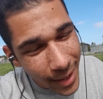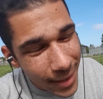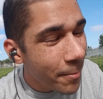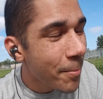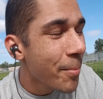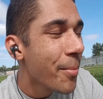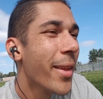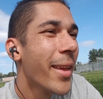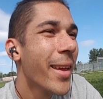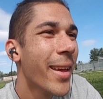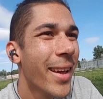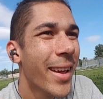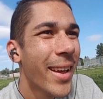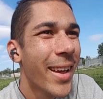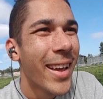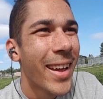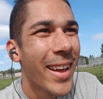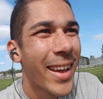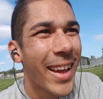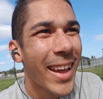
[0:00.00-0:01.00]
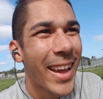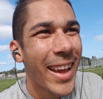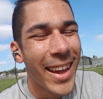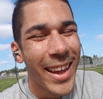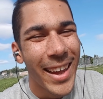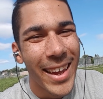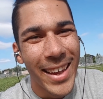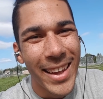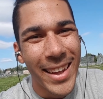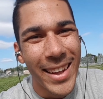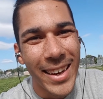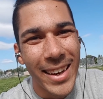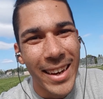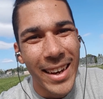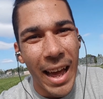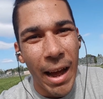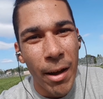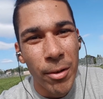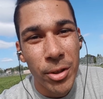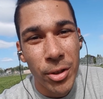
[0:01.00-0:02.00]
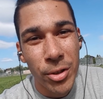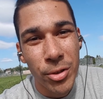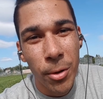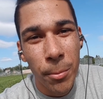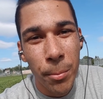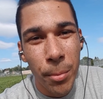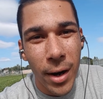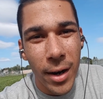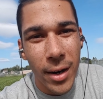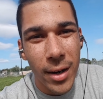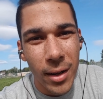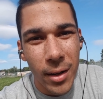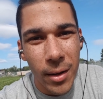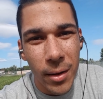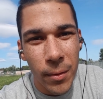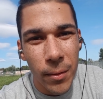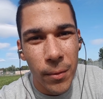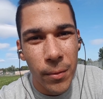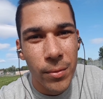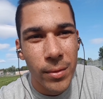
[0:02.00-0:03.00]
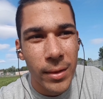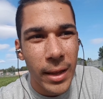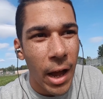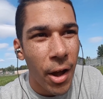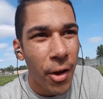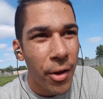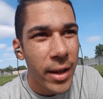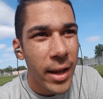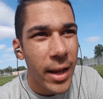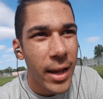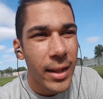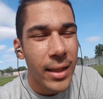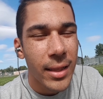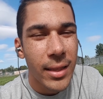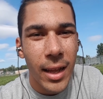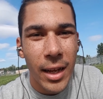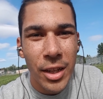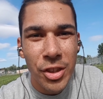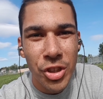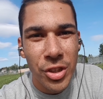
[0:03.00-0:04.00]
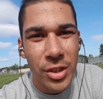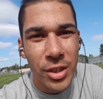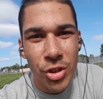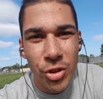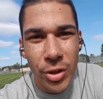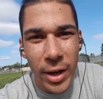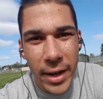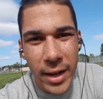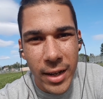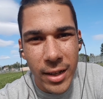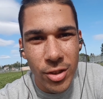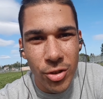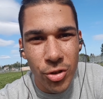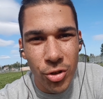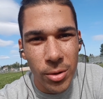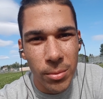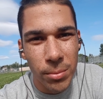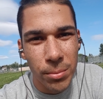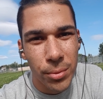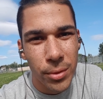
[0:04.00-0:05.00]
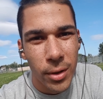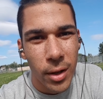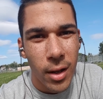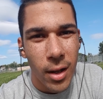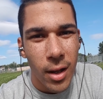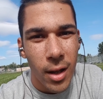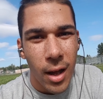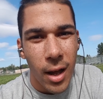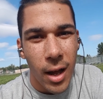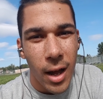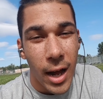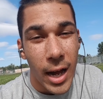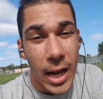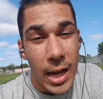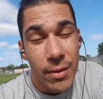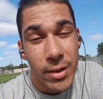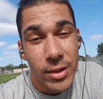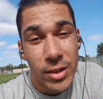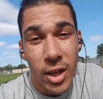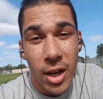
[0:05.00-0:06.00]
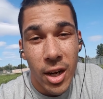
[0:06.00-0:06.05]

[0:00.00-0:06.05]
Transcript: add. And I was also a part of Taiwan Dungeons and Dragons group. I even